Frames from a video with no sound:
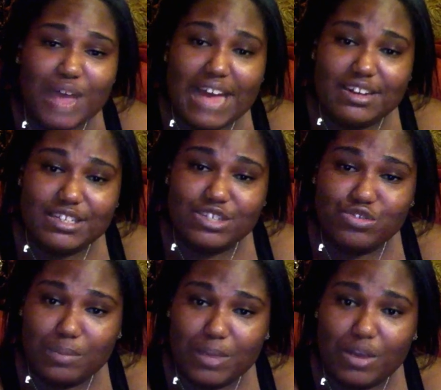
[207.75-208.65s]
us
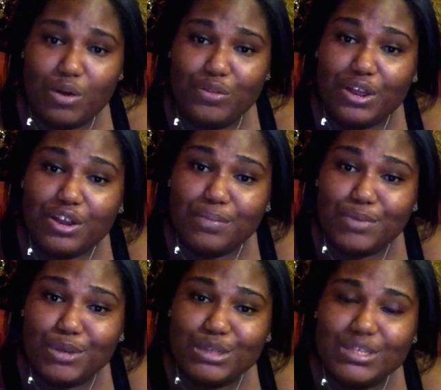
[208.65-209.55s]
streaming on their
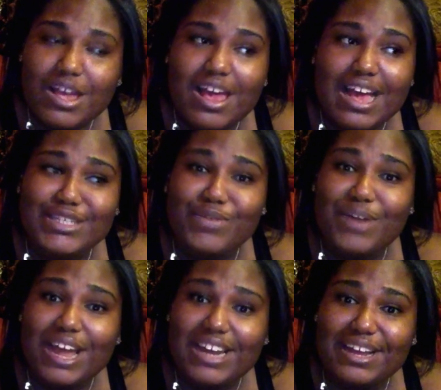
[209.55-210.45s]
computers as they
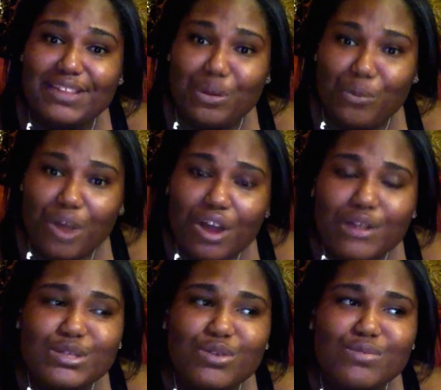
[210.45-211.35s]
were editing their
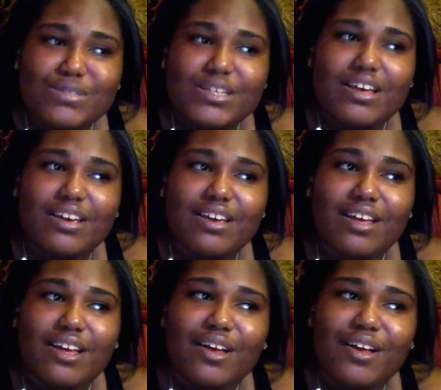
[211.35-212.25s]
work. So it was like
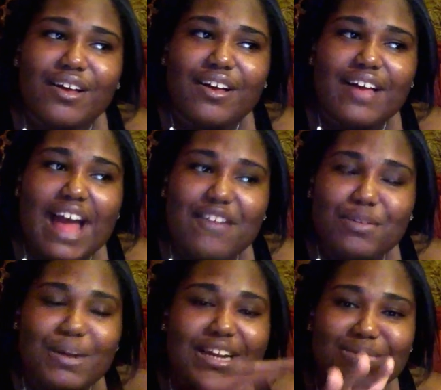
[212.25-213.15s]

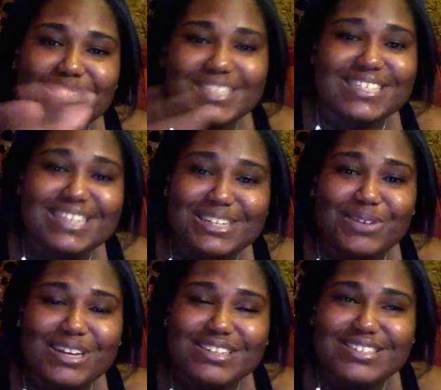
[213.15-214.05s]
everybody was listening to
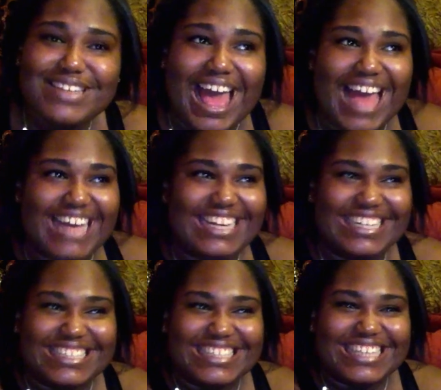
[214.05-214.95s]
us,
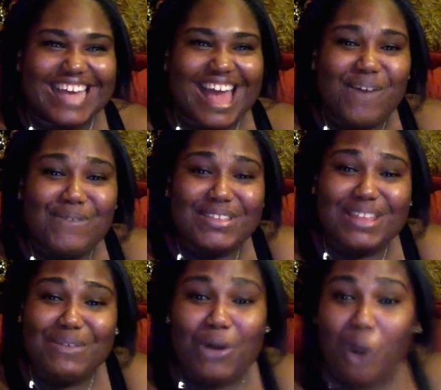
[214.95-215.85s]
and
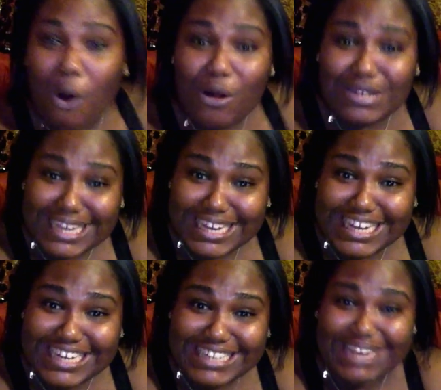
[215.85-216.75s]
they were calling
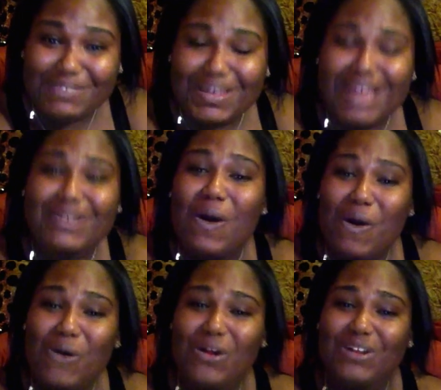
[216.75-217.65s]
in. Like, we had
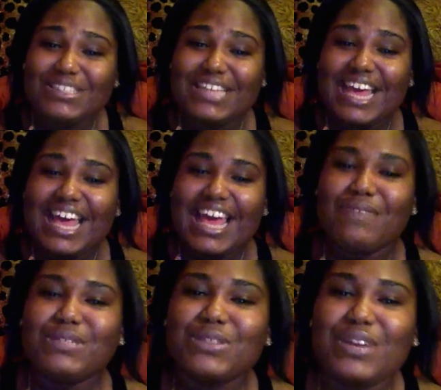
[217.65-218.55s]
calls. It
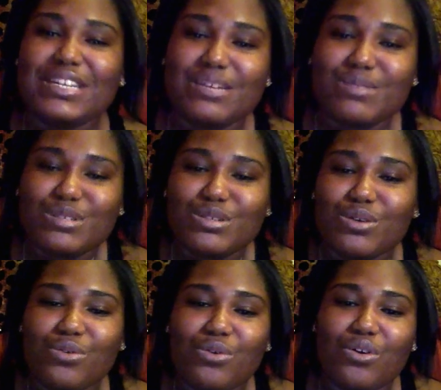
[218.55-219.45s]
was crazy. It was
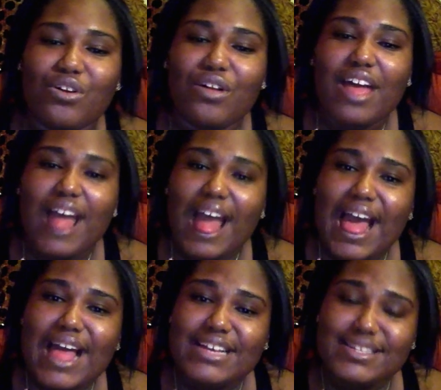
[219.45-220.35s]
so cool.
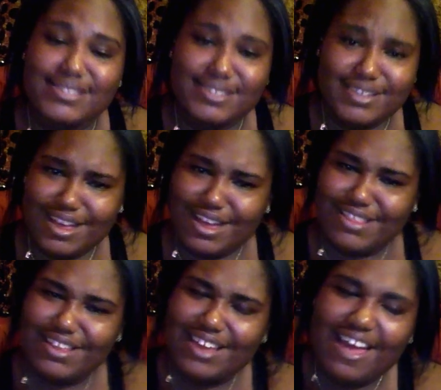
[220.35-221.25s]
And yeah, I
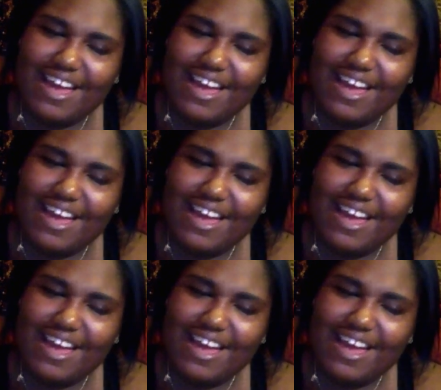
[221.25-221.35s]
think